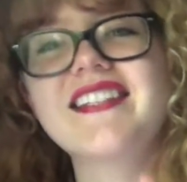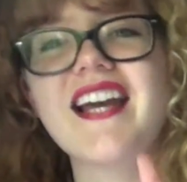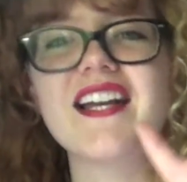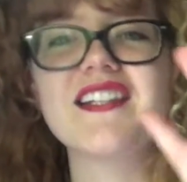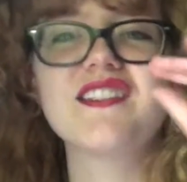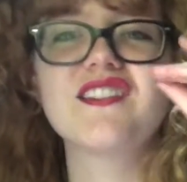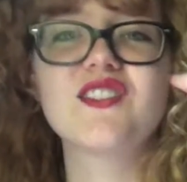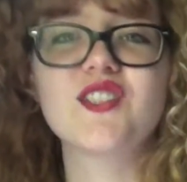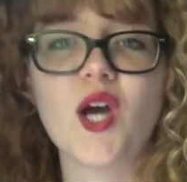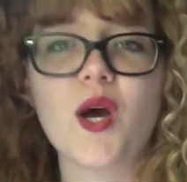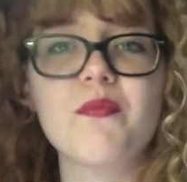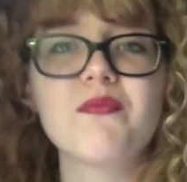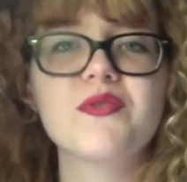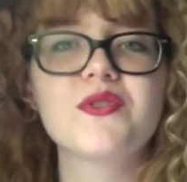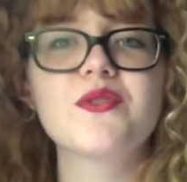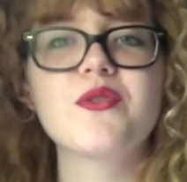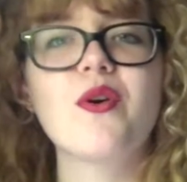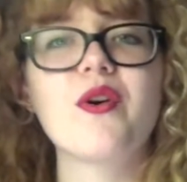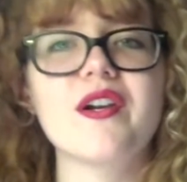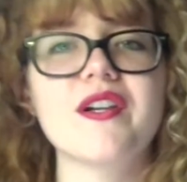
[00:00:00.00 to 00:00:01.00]
got some
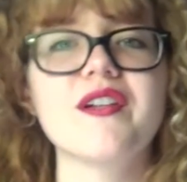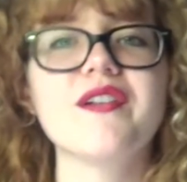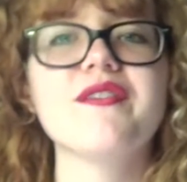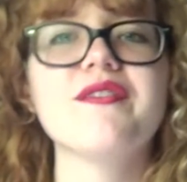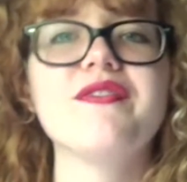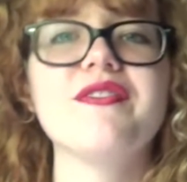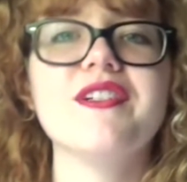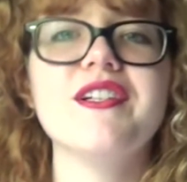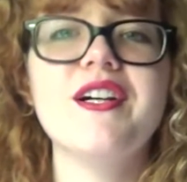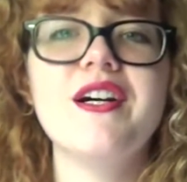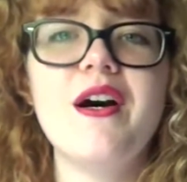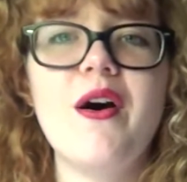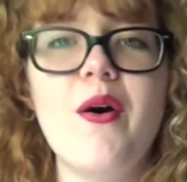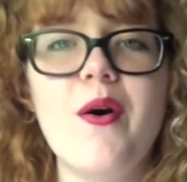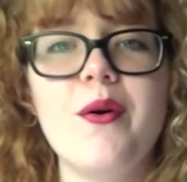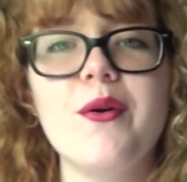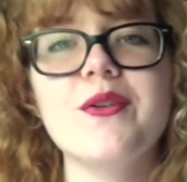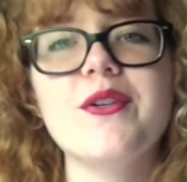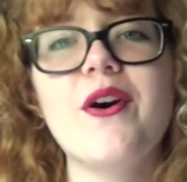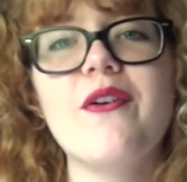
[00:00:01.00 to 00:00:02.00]
sort of
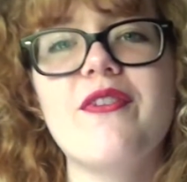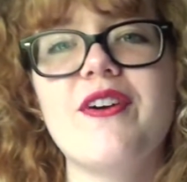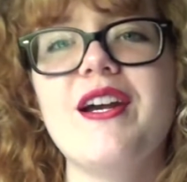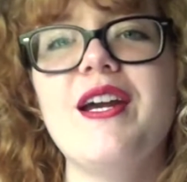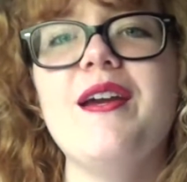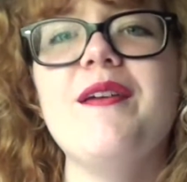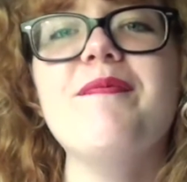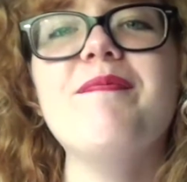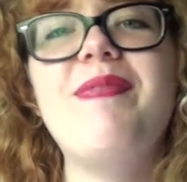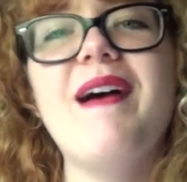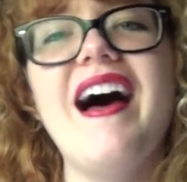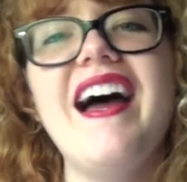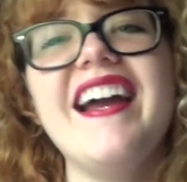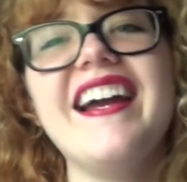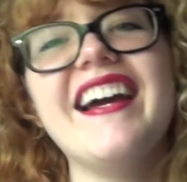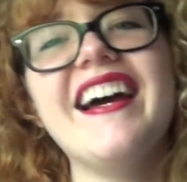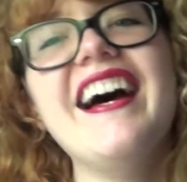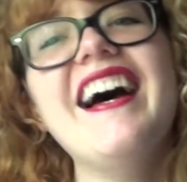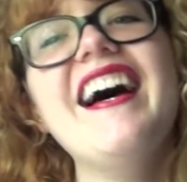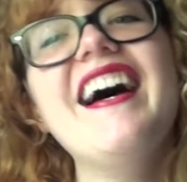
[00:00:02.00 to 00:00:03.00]
hold over him
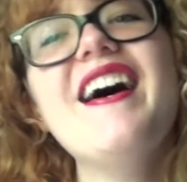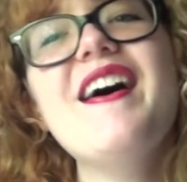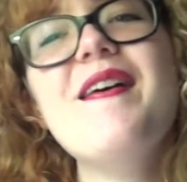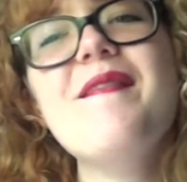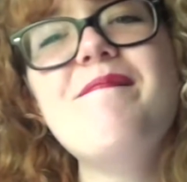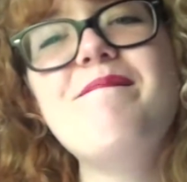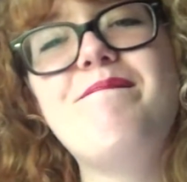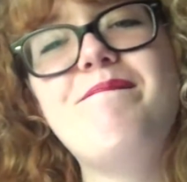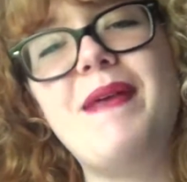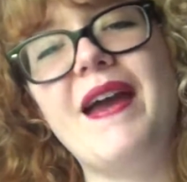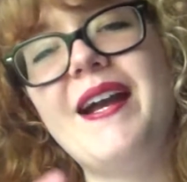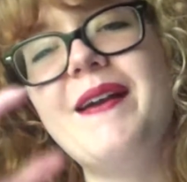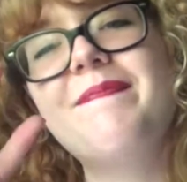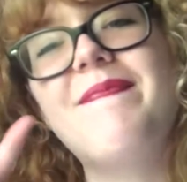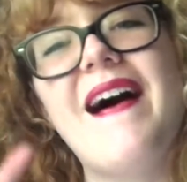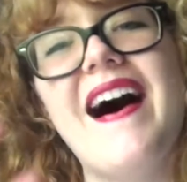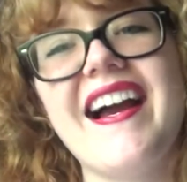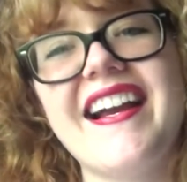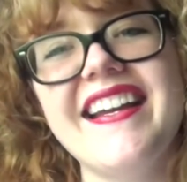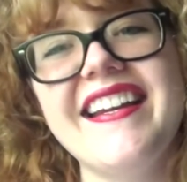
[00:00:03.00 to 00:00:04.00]
by
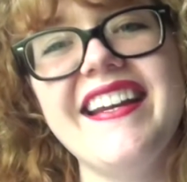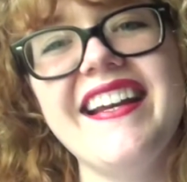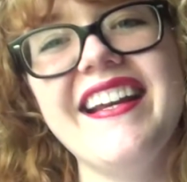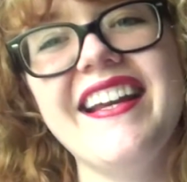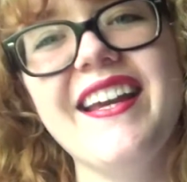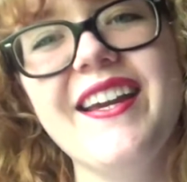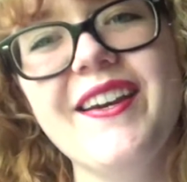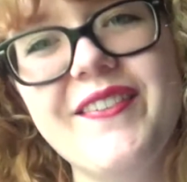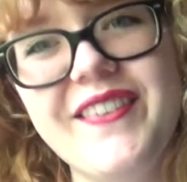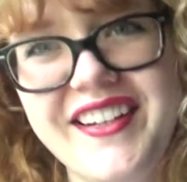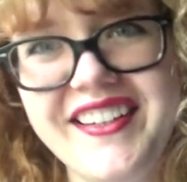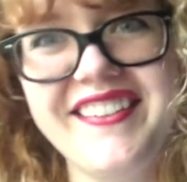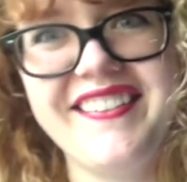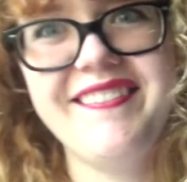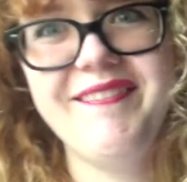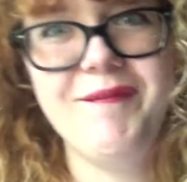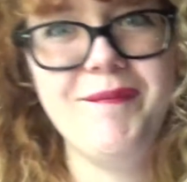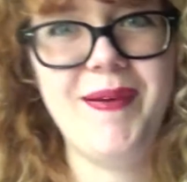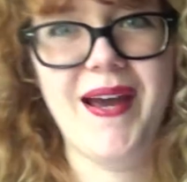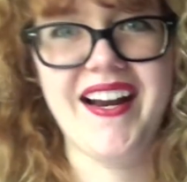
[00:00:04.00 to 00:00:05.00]
pickpocketing
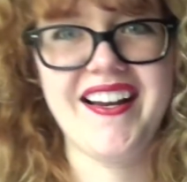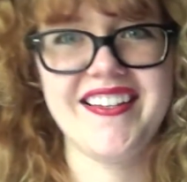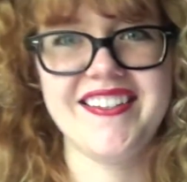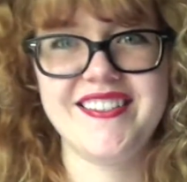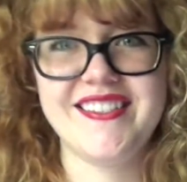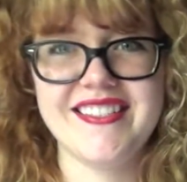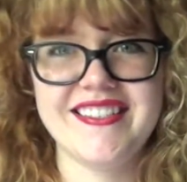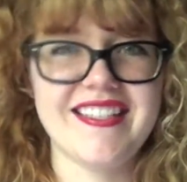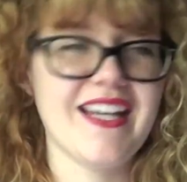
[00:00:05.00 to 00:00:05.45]
him. Pekka's just